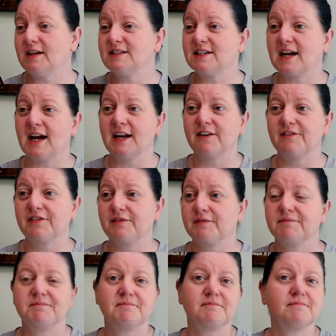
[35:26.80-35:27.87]
to kind of
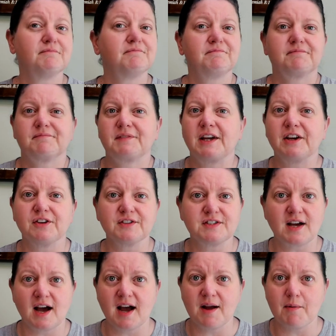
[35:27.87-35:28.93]
kill
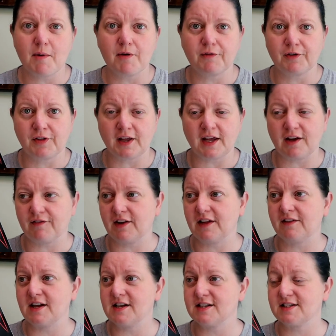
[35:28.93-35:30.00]
time over the
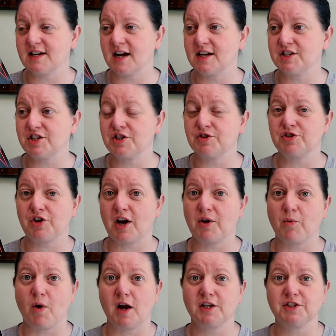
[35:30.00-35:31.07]
evening, they decide to try
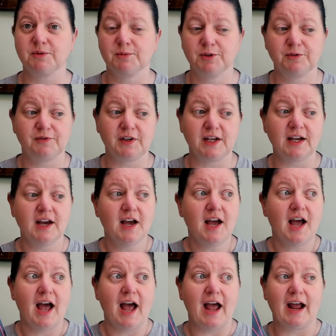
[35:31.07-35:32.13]
to watch a movie.
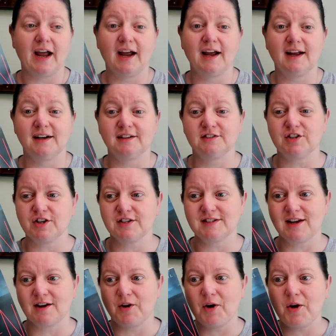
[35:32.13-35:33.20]
And
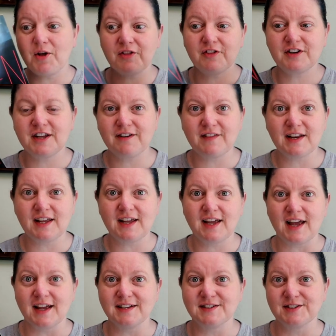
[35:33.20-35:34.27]
turns out all the DVD
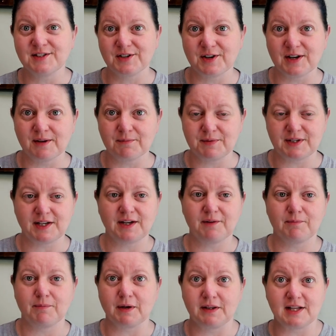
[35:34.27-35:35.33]
cases are empty,
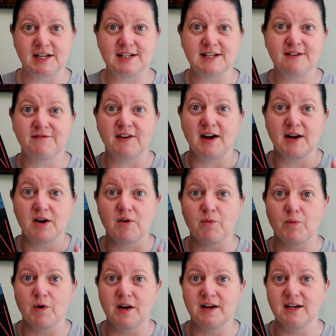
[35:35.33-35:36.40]
but they did find
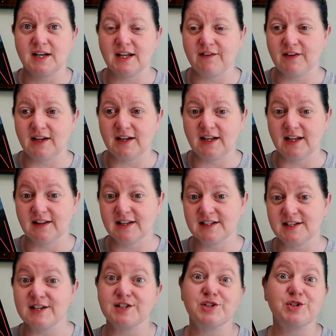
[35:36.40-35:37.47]
one DVD that
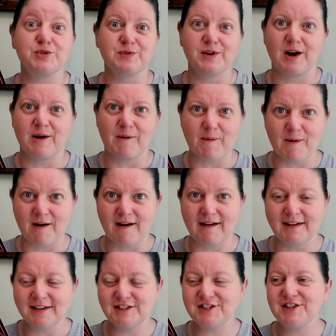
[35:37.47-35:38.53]
says do not
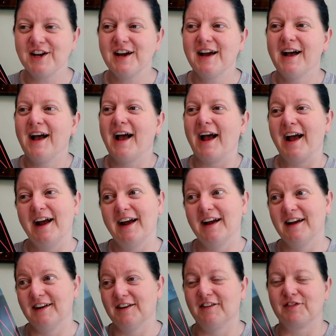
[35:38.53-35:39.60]
watch.
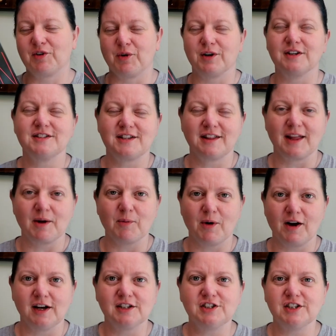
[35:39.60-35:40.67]
And of course they
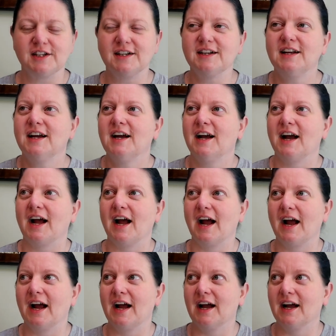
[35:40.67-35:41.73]
watch it.
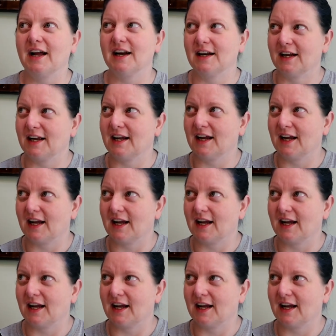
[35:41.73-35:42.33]
And